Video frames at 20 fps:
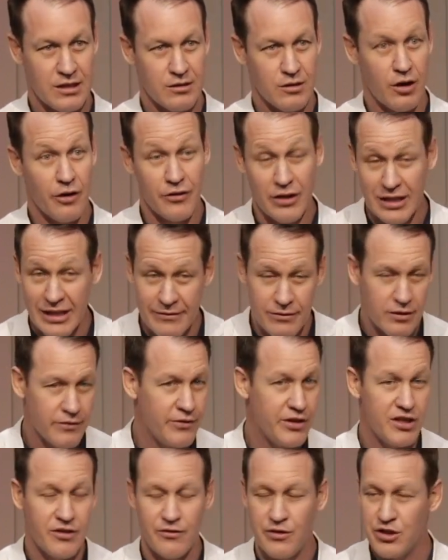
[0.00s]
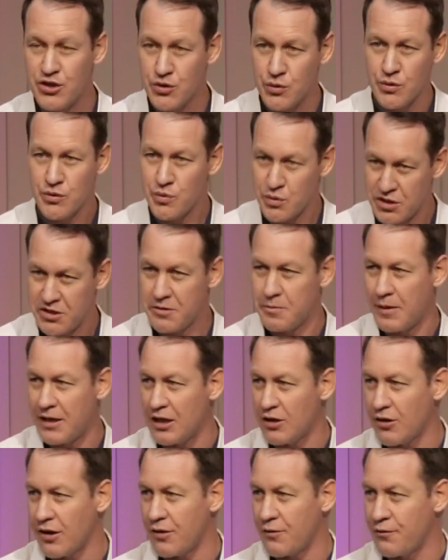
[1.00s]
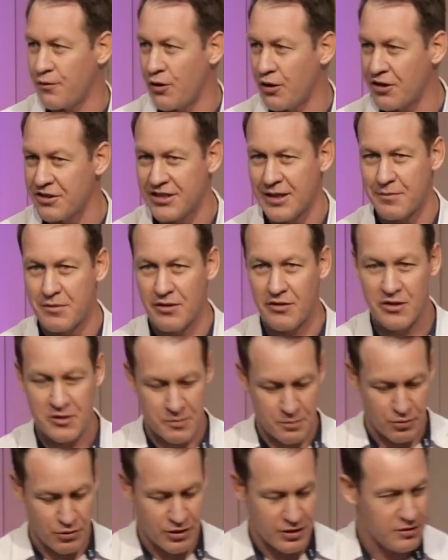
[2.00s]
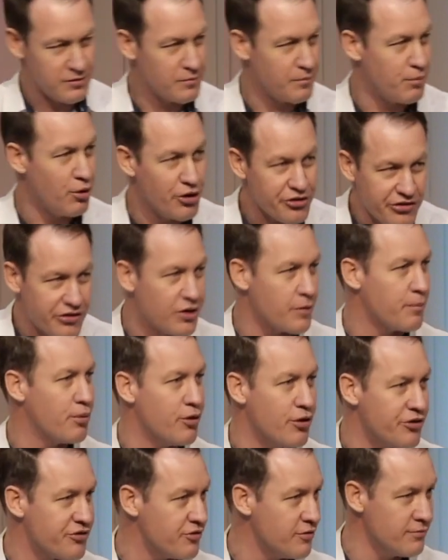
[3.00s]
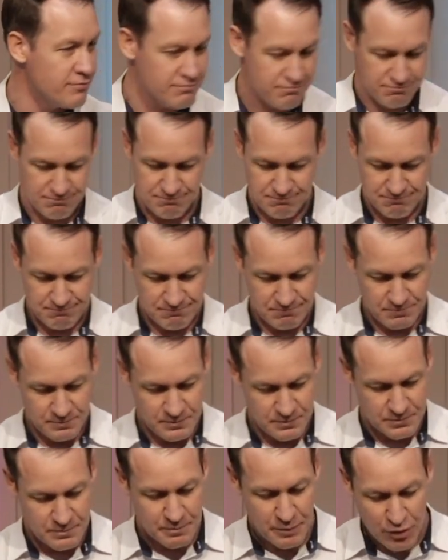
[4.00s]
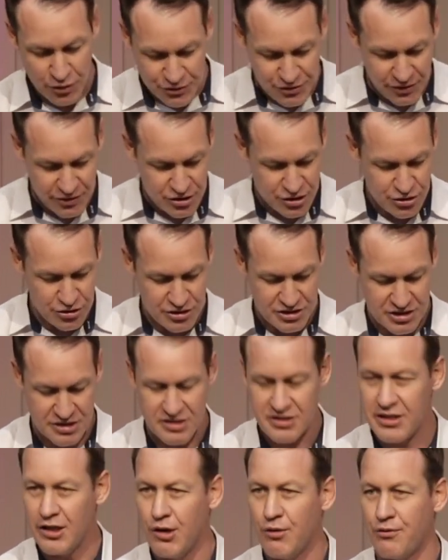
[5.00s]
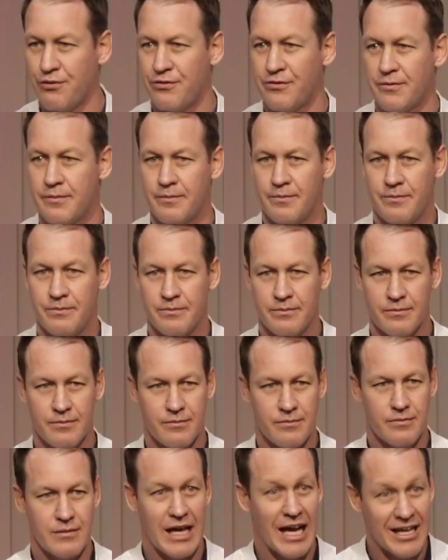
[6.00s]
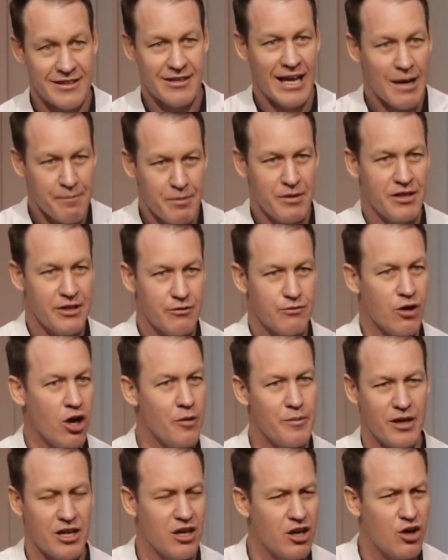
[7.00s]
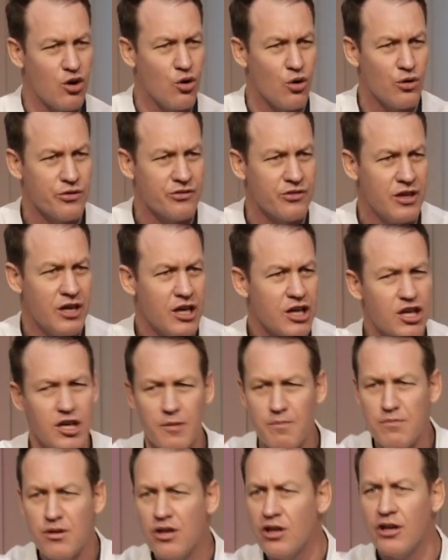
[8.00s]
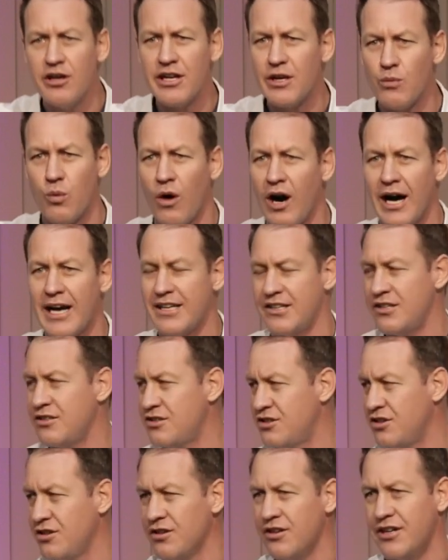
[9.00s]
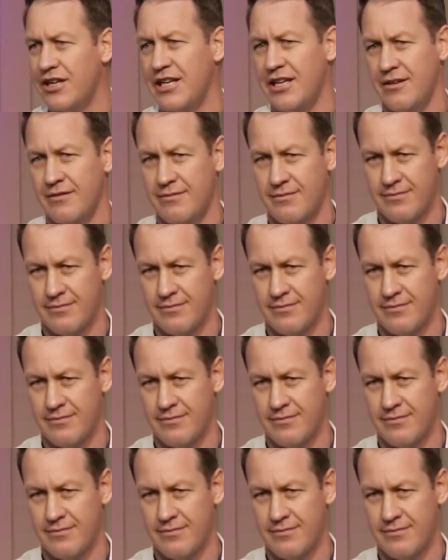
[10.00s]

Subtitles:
On the level of individuals, which has been a lot of the focus up to this point, person to person, but also the church itself. As happened in Rome, it can cause community-wide disunity,